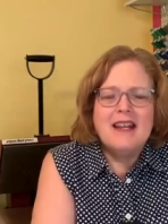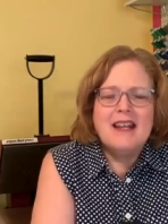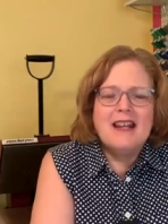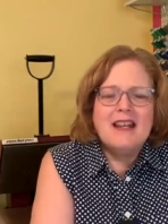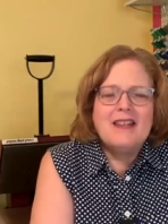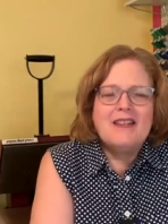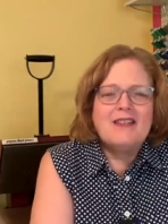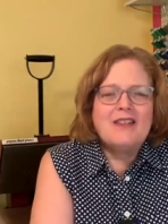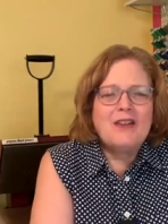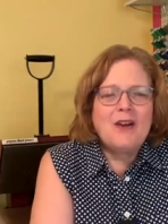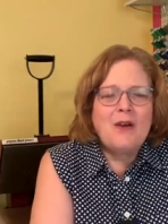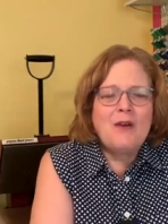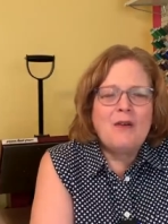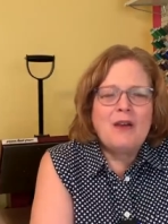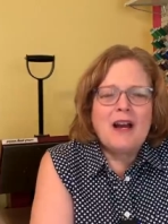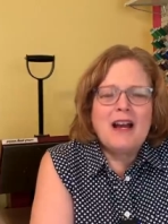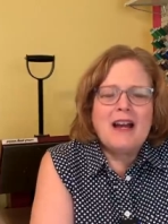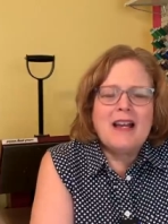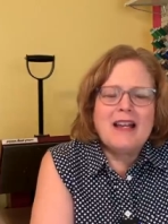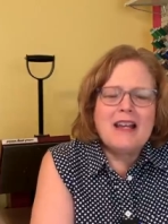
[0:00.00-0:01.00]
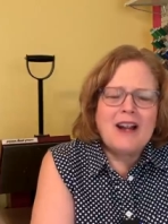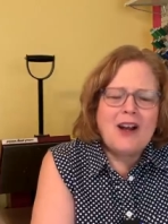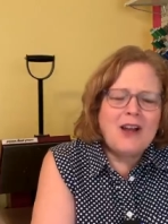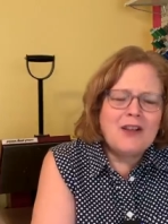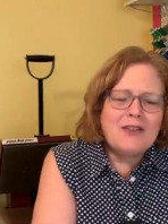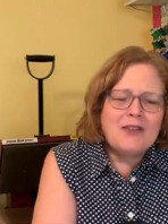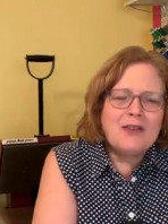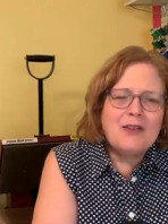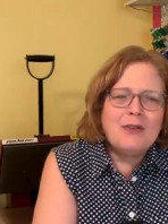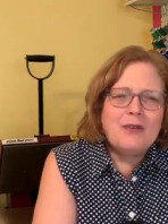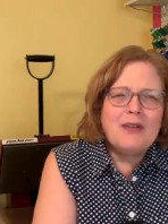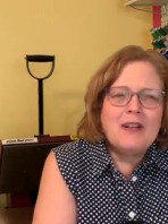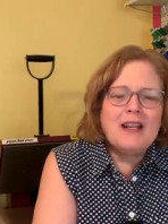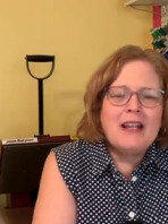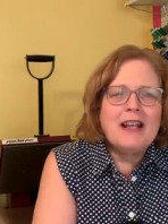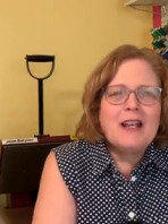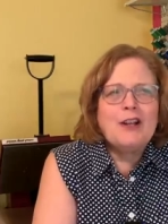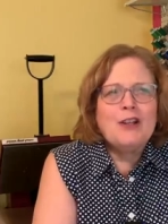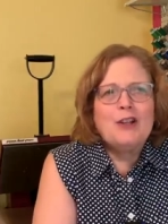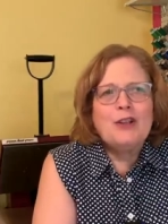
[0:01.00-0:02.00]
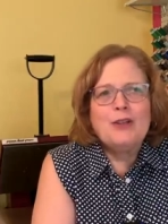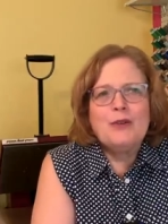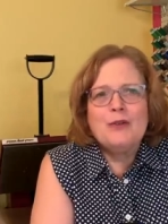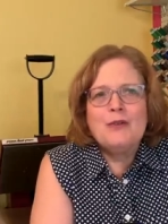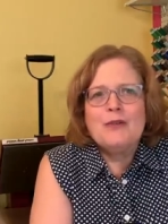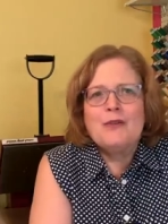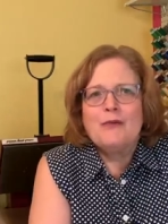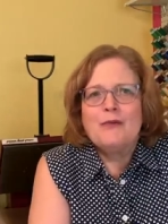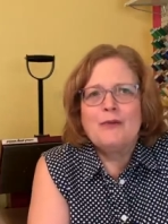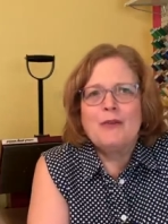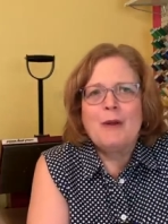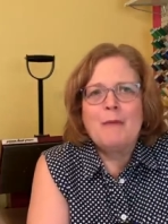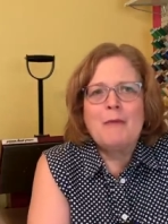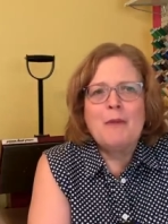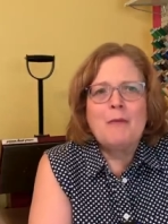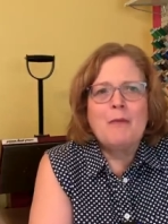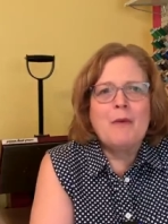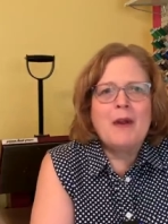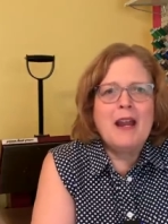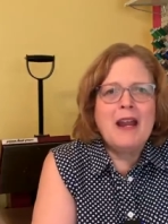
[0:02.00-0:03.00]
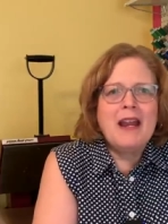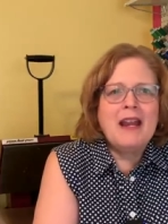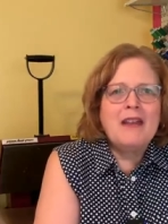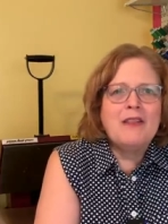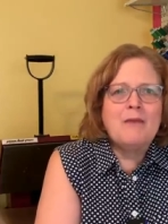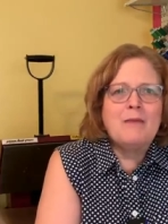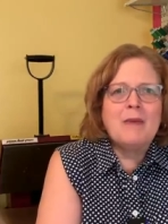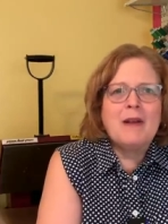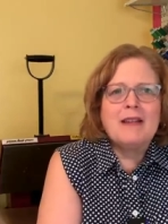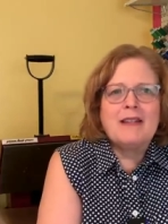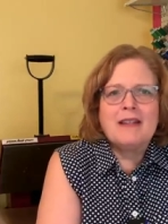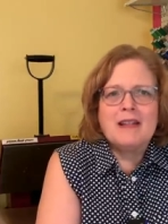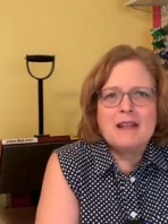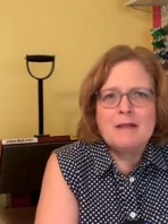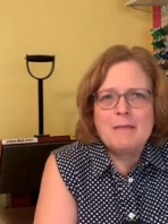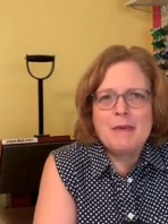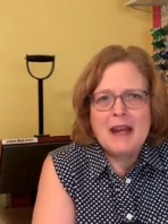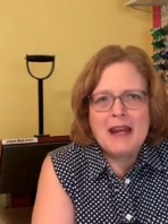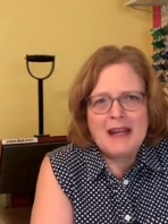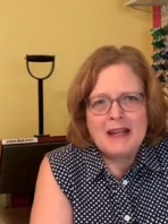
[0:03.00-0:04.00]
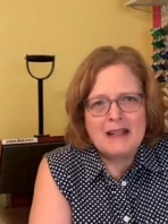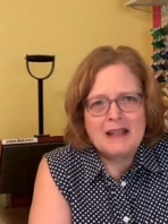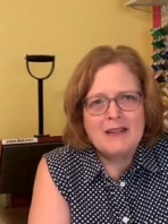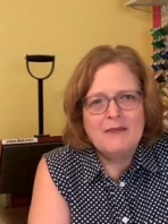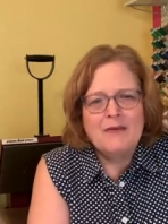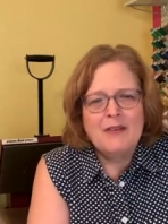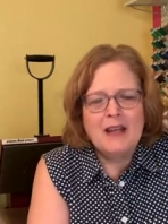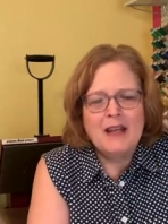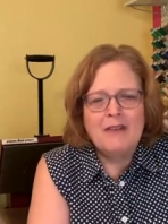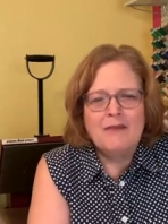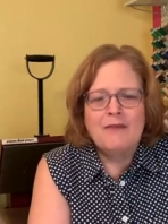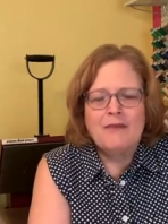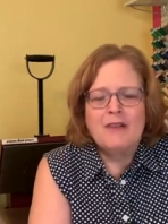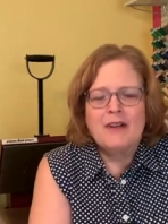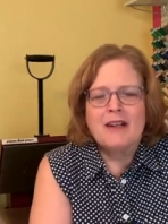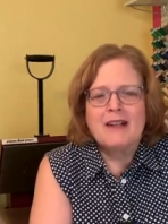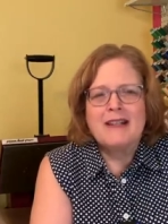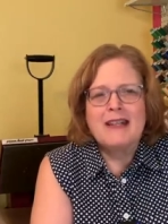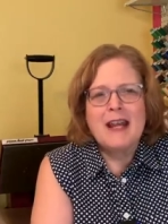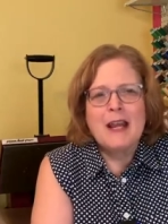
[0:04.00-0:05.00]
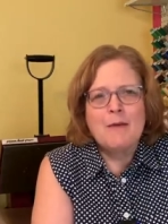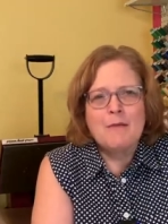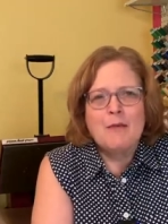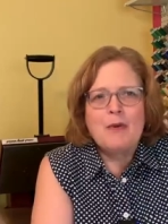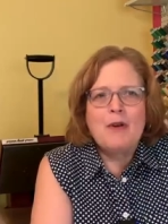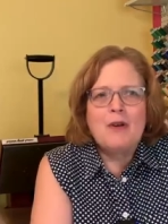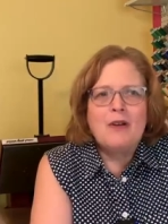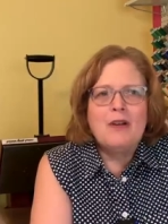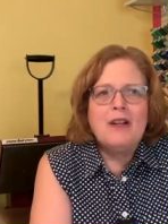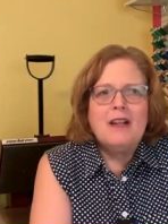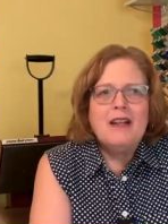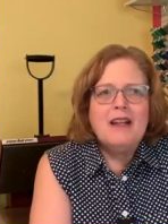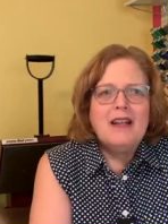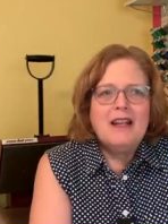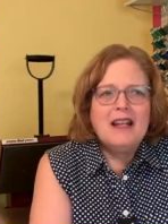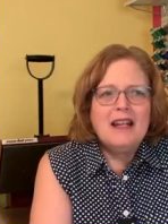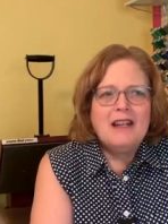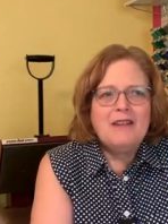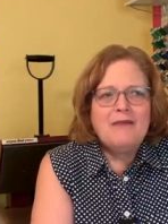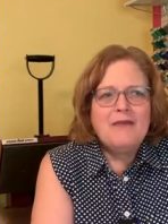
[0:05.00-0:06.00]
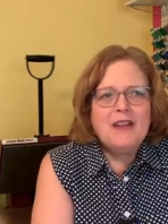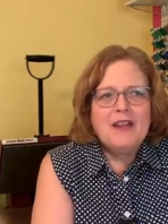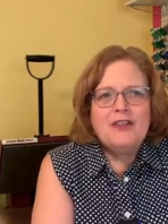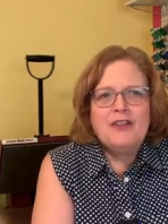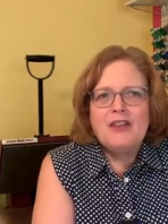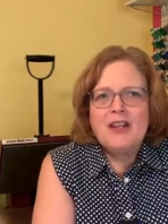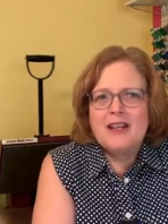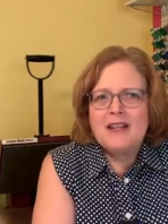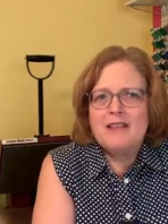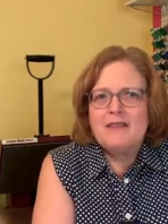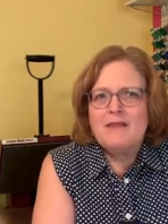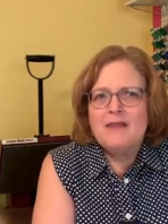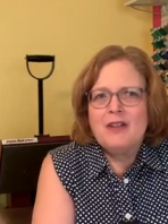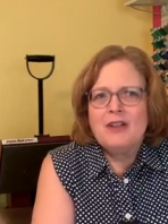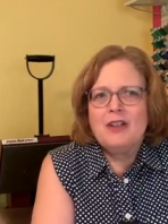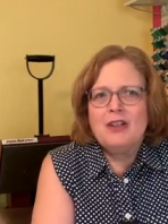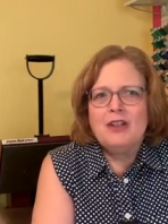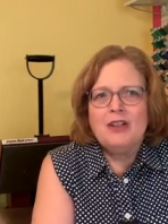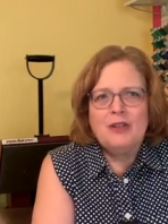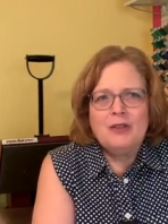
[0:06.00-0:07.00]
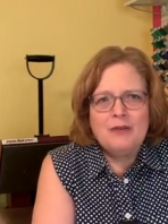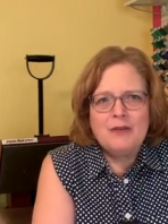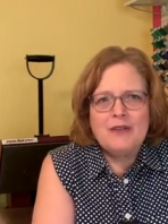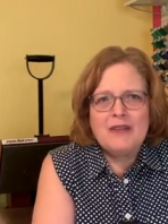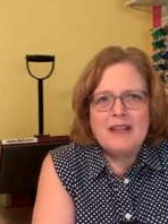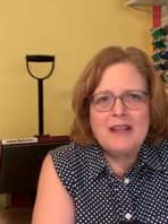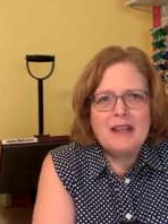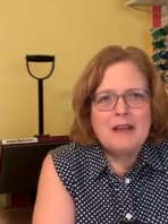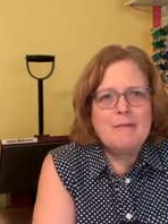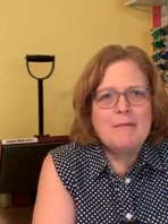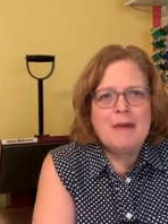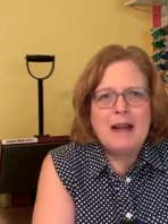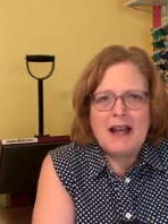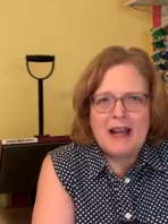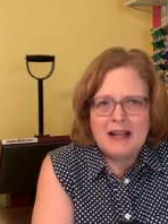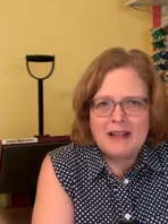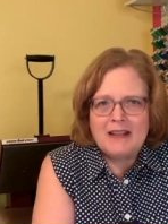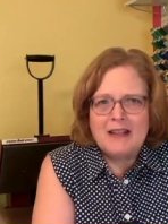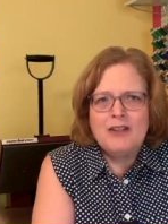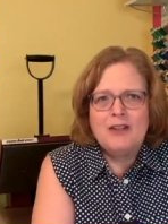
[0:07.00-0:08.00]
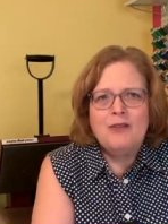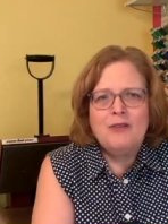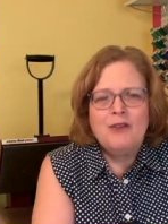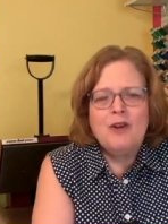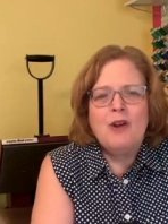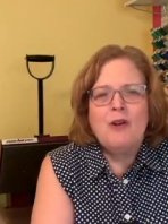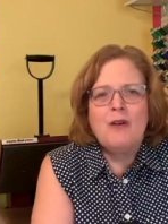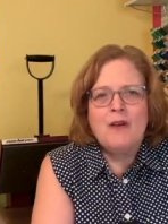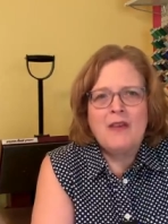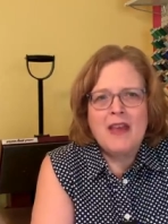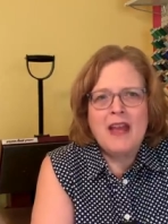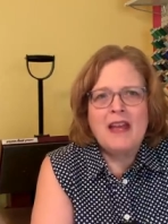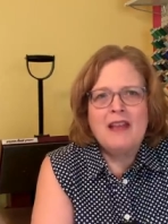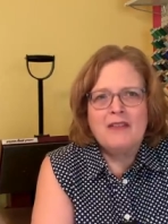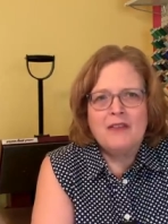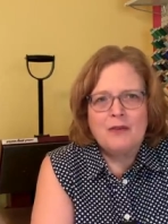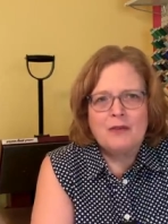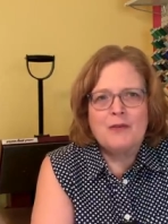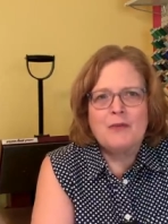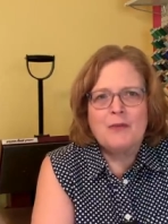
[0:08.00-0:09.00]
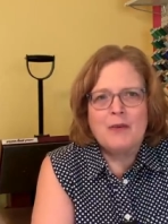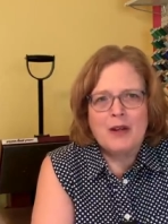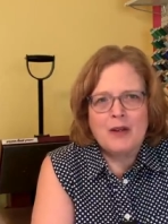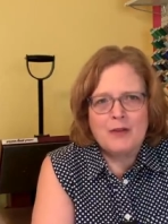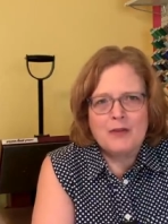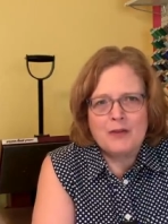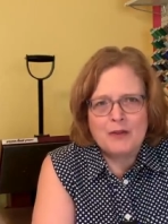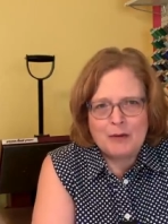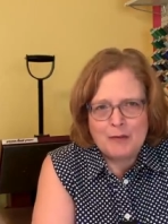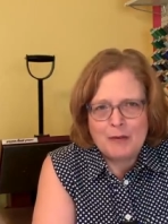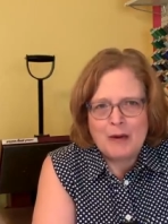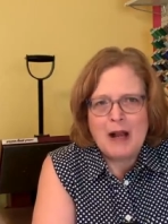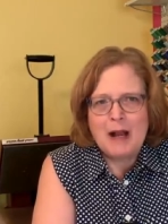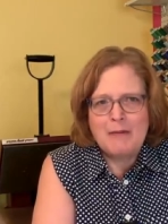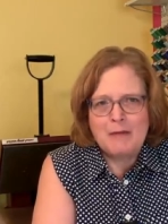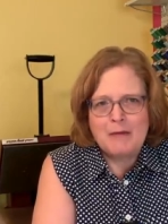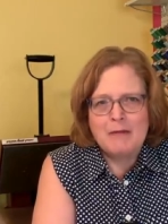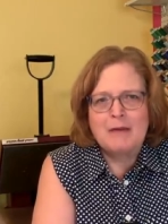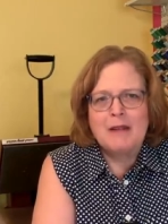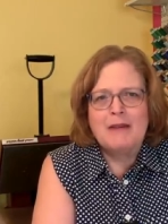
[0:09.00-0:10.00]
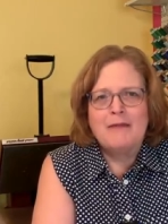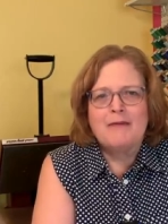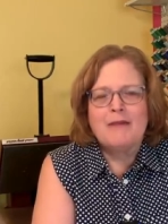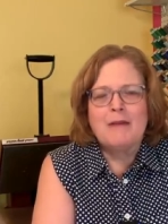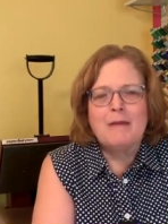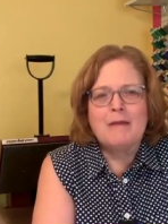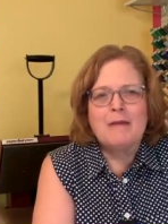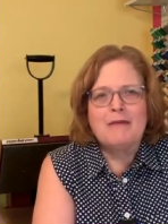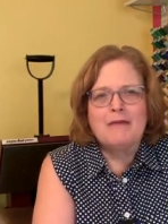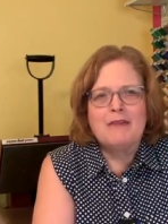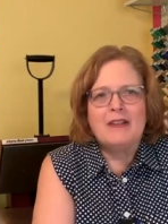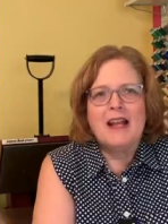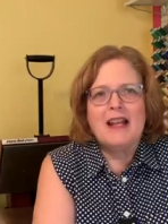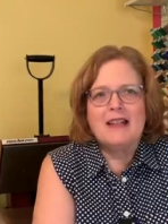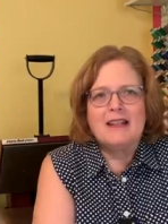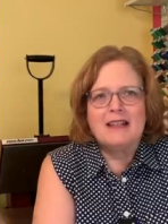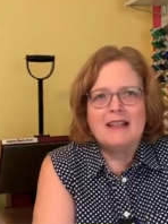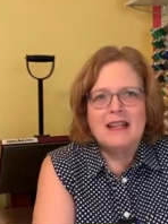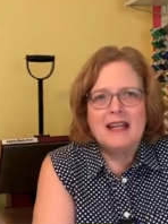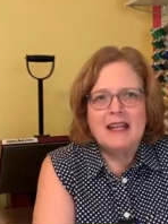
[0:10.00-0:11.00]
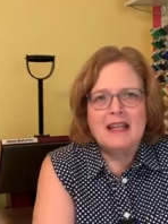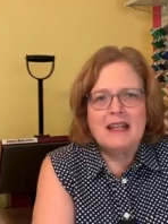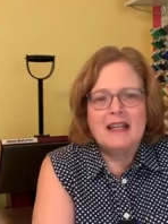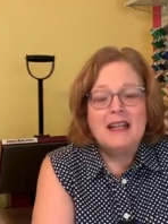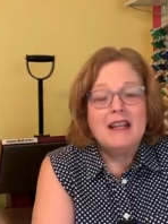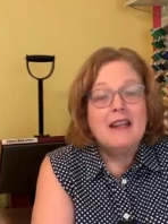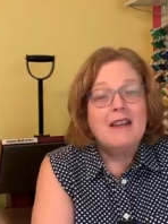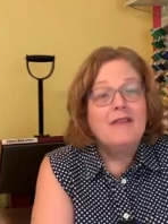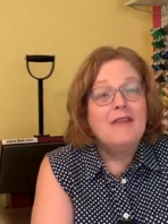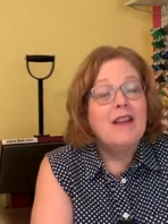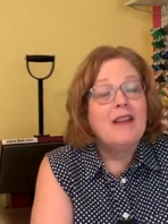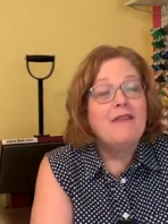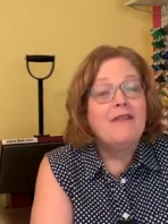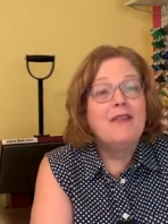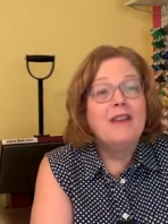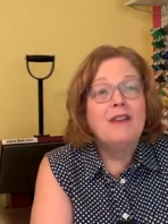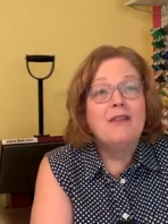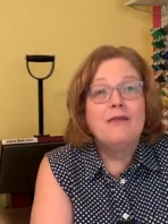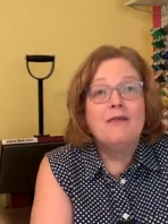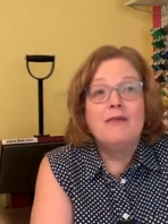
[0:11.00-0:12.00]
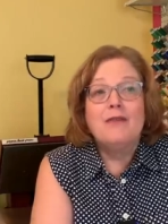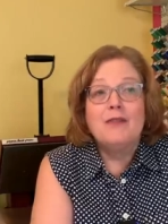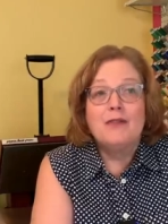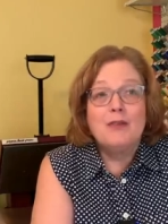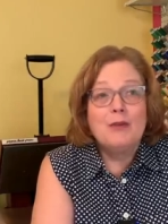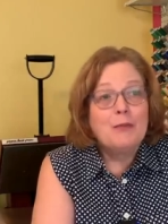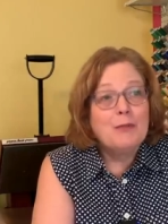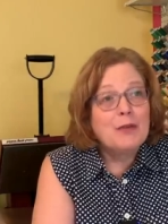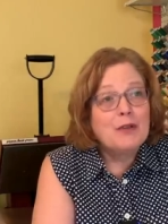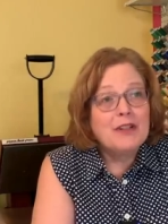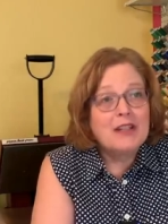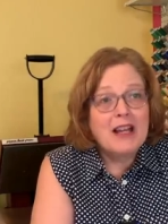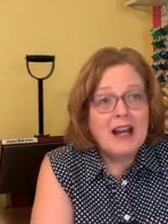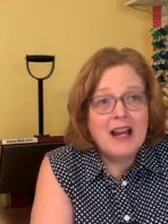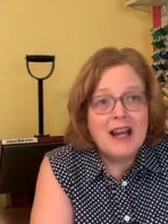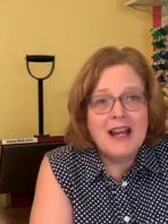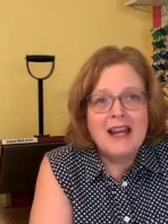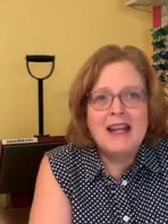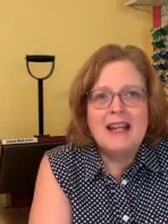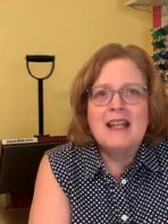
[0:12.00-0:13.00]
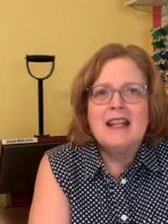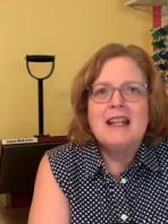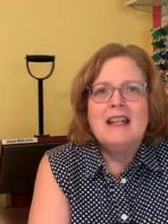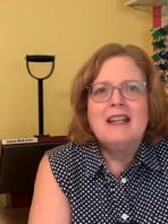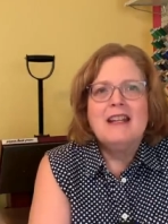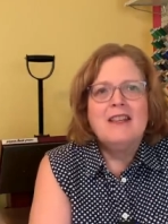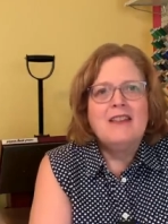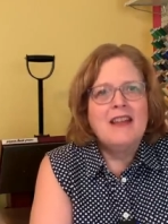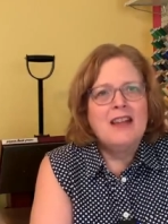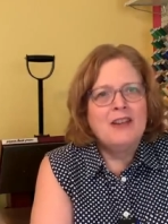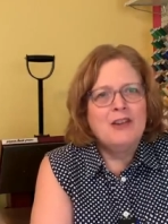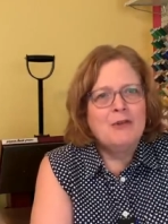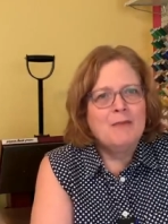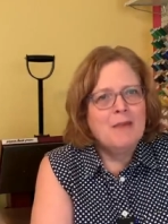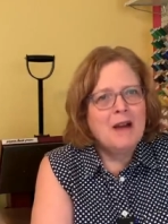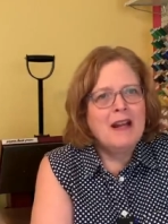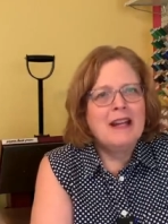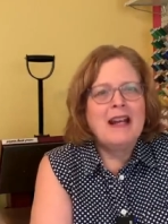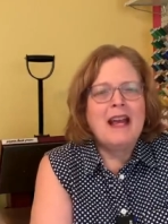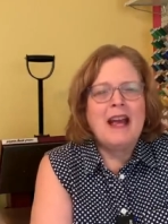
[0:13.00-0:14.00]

So also you can get clues from the way the rest of the pants fit. For example, if they just feel loose in the back, then you know that those wrinkles are probably from the flat seat. If they feel super tight, then you might